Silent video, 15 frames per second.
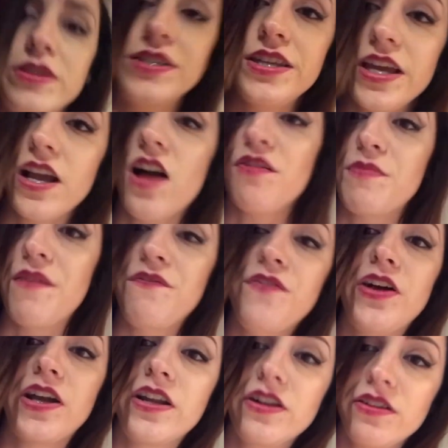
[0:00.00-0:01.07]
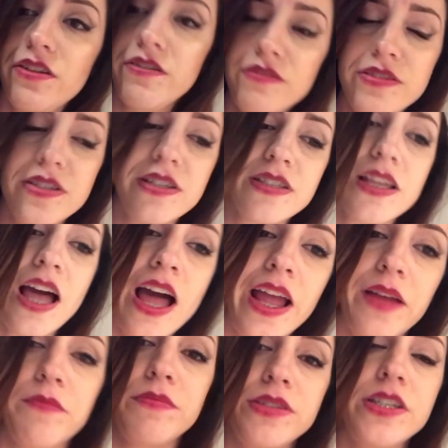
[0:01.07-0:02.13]
was take off my fucking clothes because
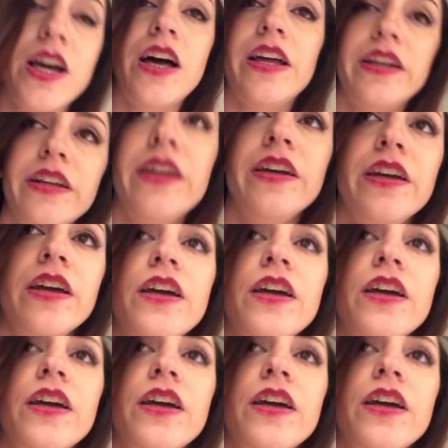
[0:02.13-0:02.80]
I am done.